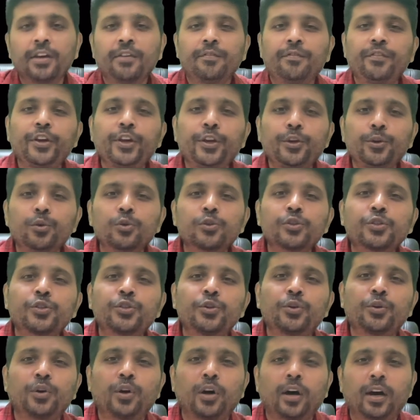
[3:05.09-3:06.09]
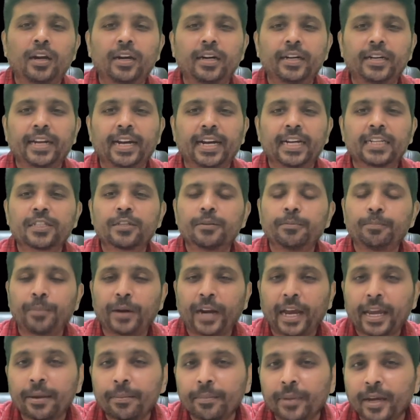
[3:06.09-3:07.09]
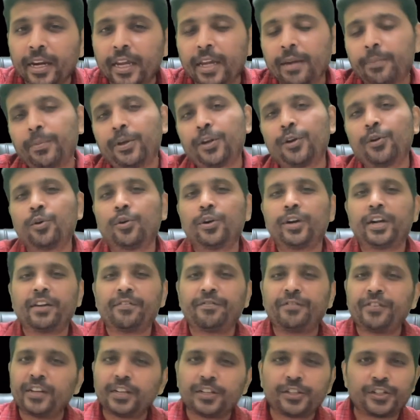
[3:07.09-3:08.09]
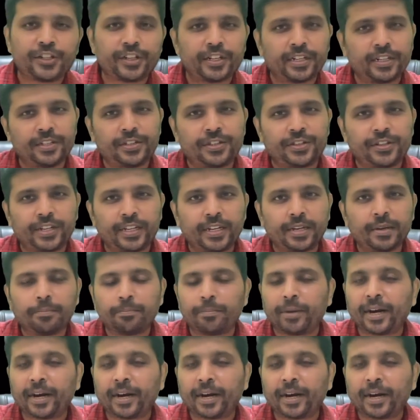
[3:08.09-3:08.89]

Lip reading: we used to call it as primary immunodeficiency.